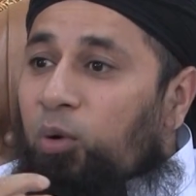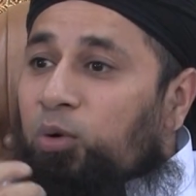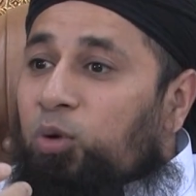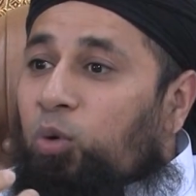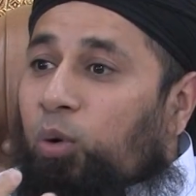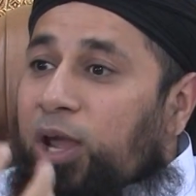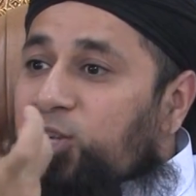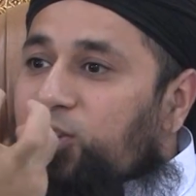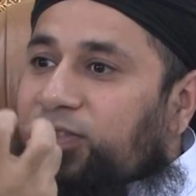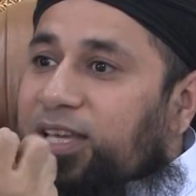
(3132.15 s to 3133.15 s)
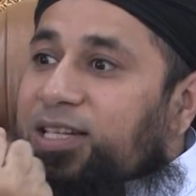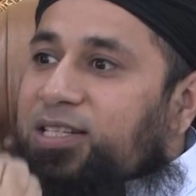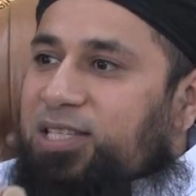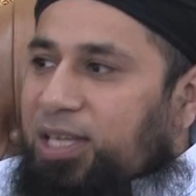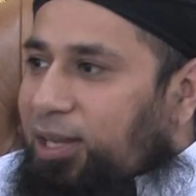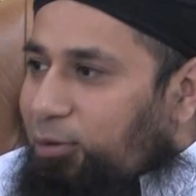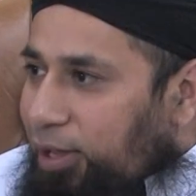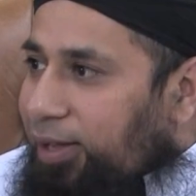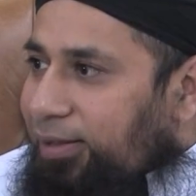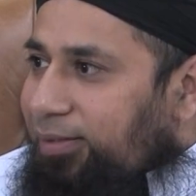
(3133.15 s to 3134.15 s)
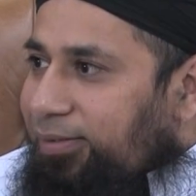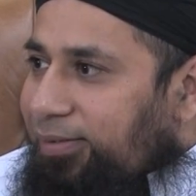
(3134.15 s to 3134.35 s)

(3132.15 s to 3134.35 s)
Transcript: or the Quraysh of the interior.